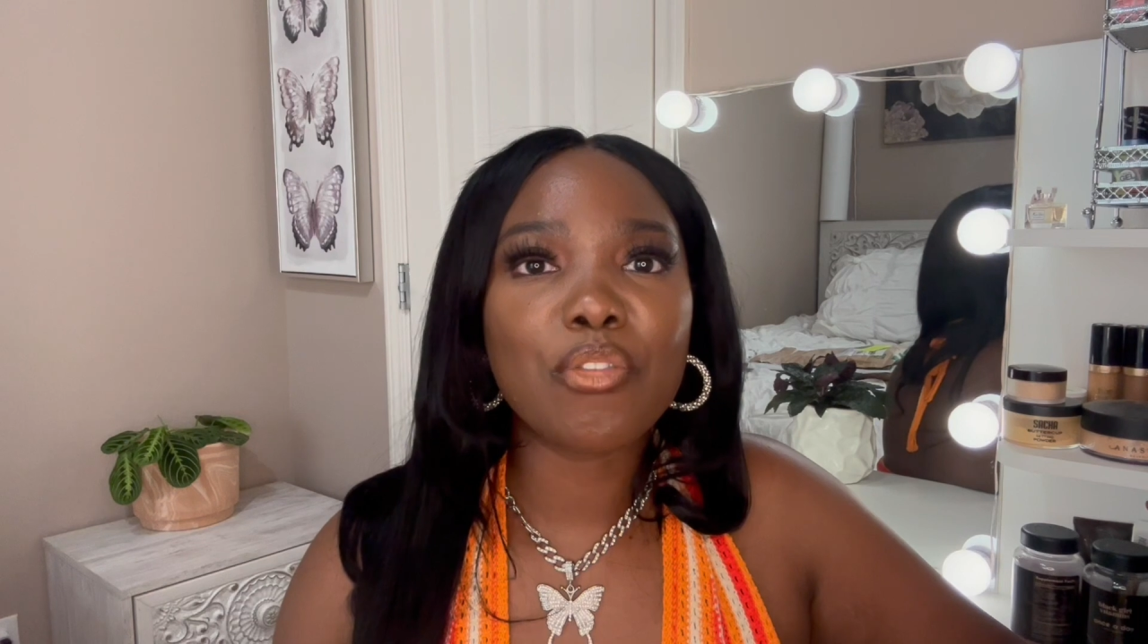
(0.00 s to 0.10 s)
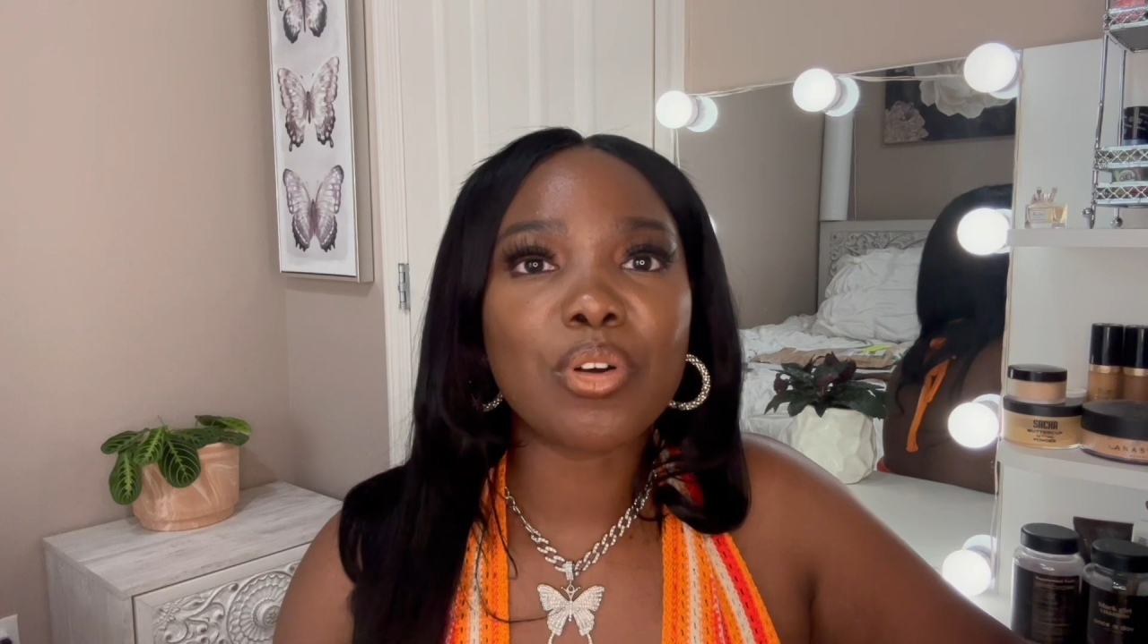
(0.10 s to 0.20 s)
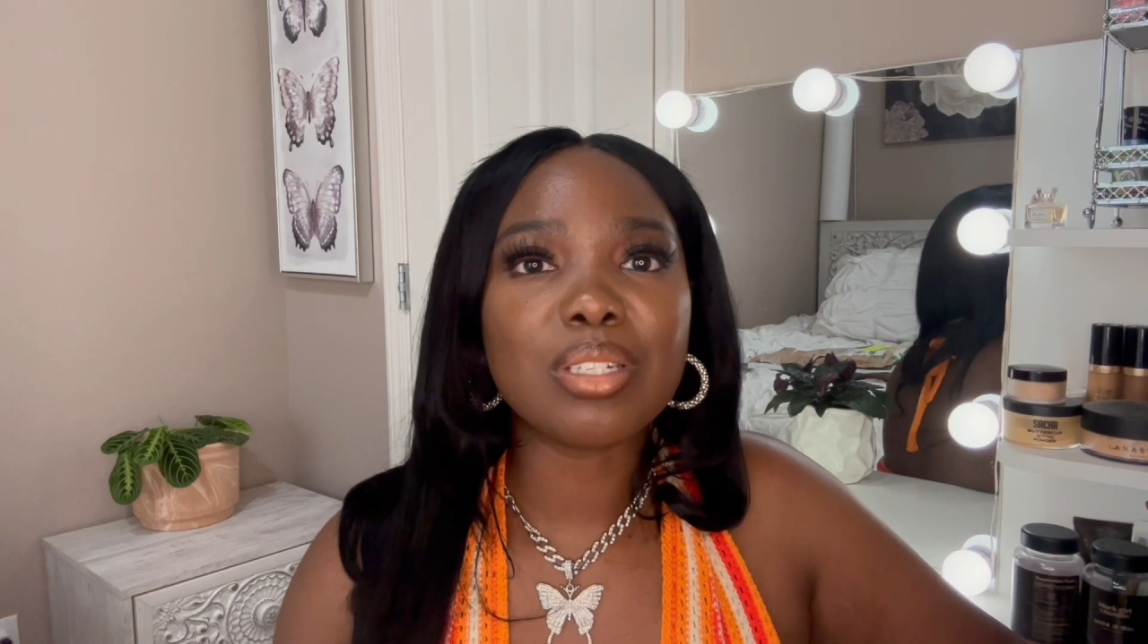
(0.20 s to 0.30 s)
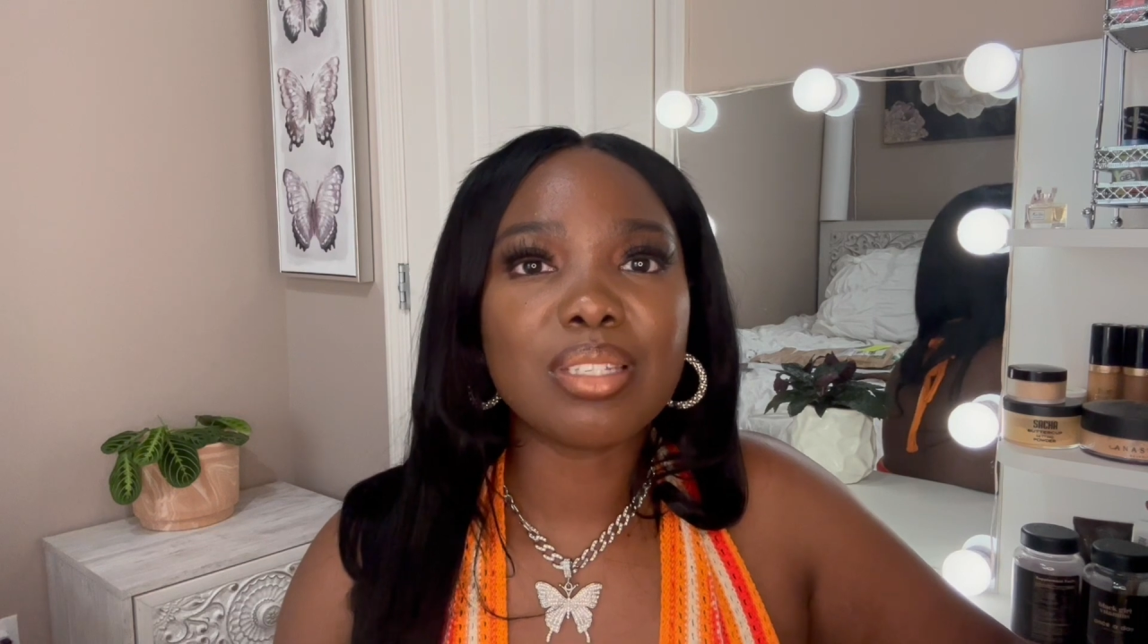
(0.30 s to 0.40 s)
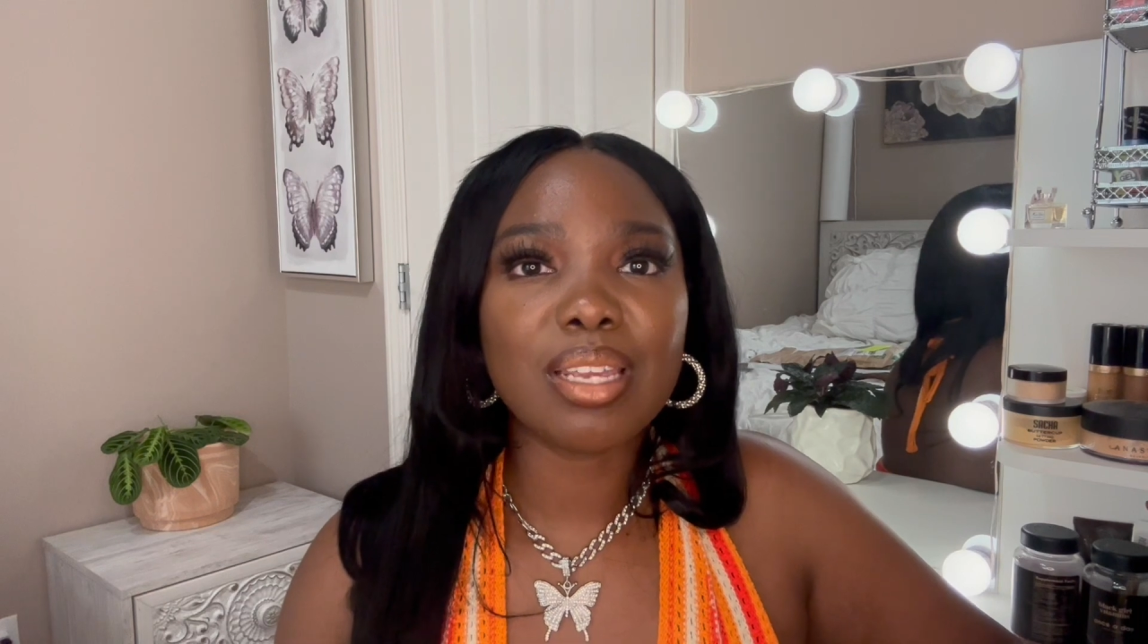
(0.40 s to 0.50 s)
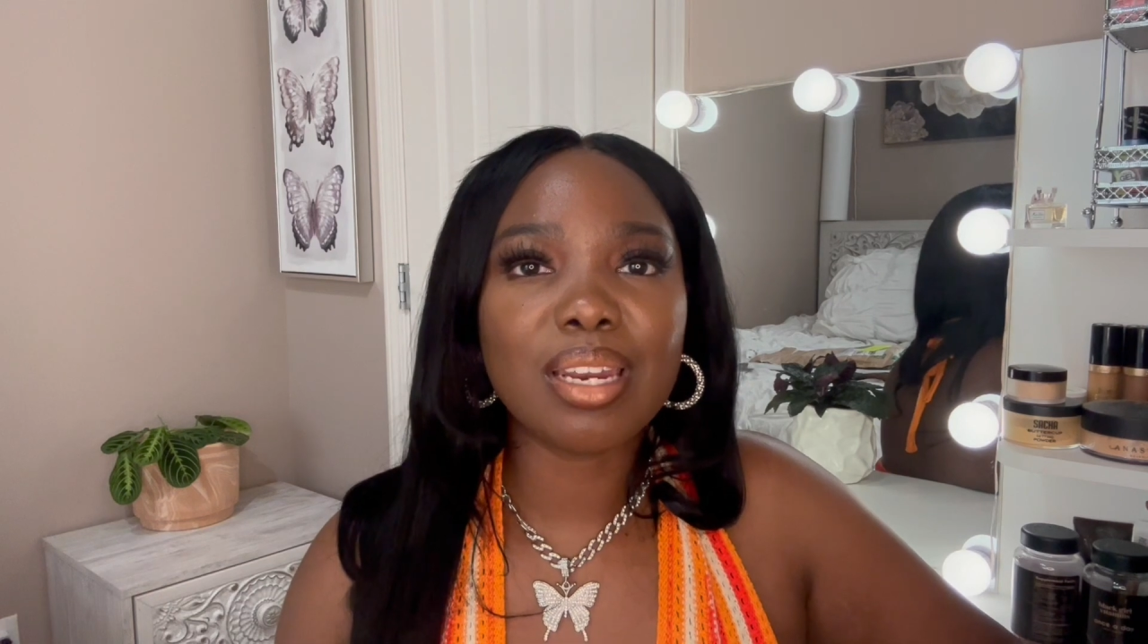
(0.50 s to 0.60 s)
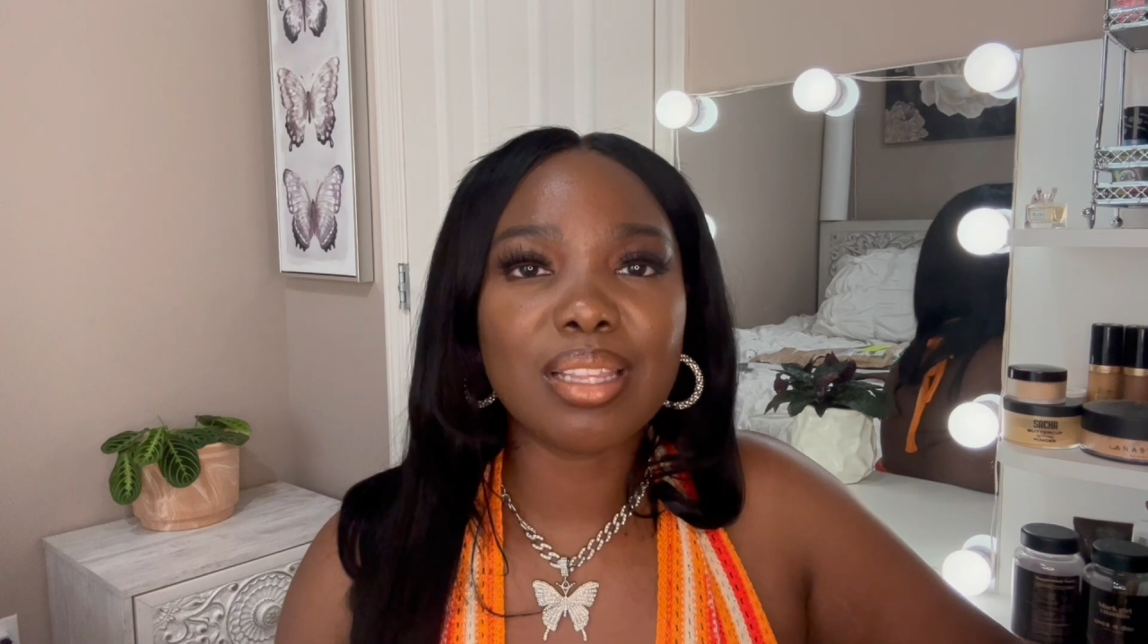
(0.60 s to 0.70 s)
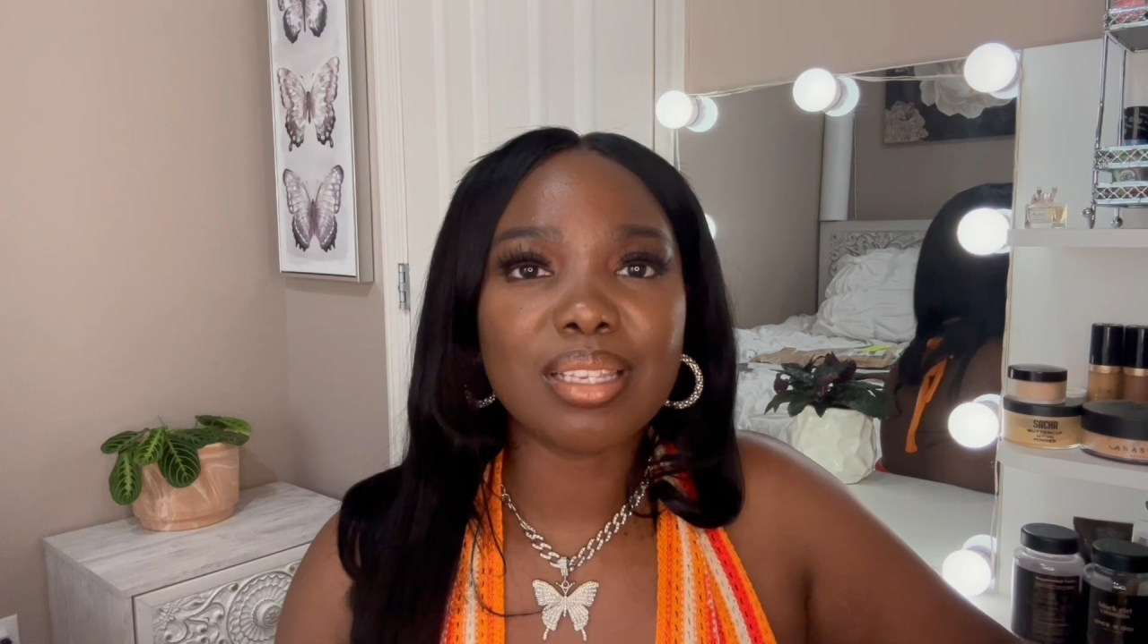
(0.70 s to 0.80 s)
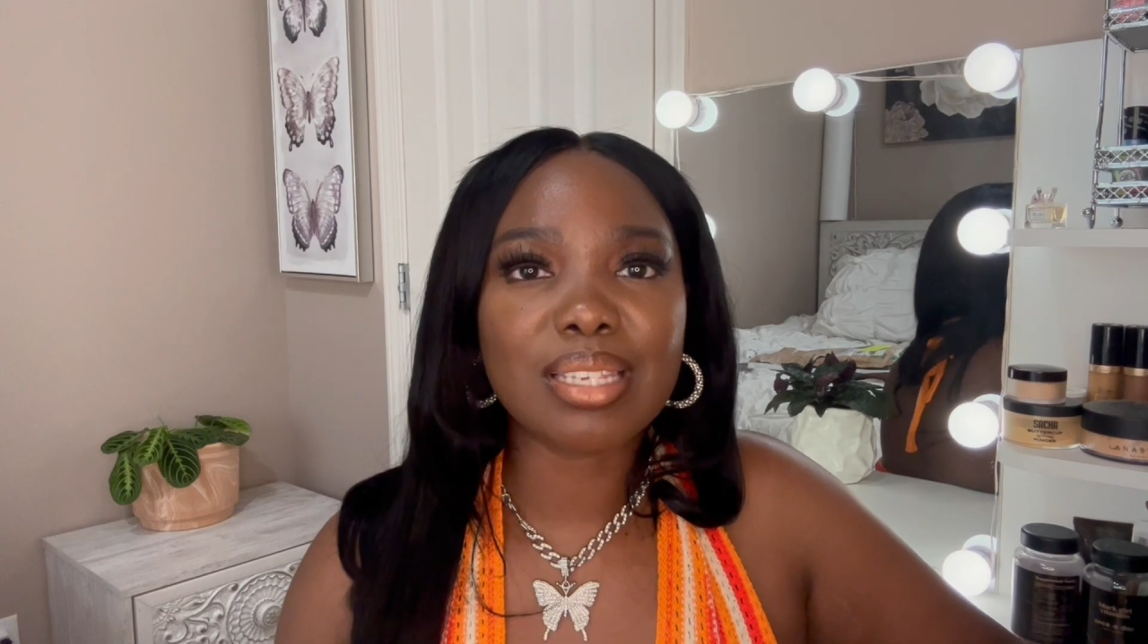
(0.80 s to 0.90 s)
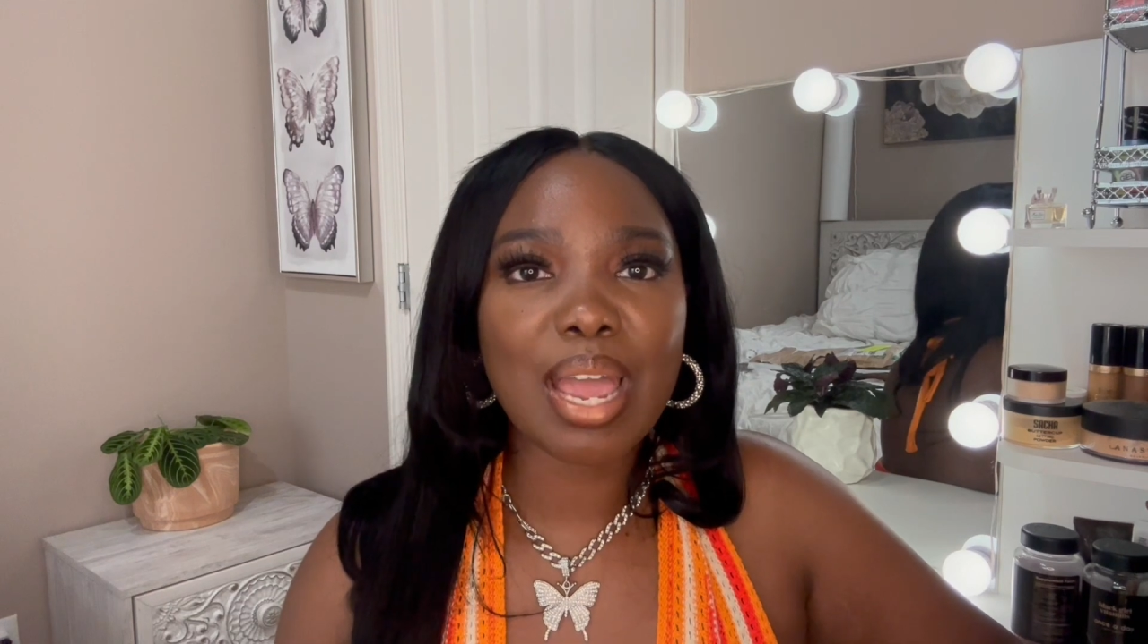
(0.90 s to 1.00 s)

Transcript: for sending this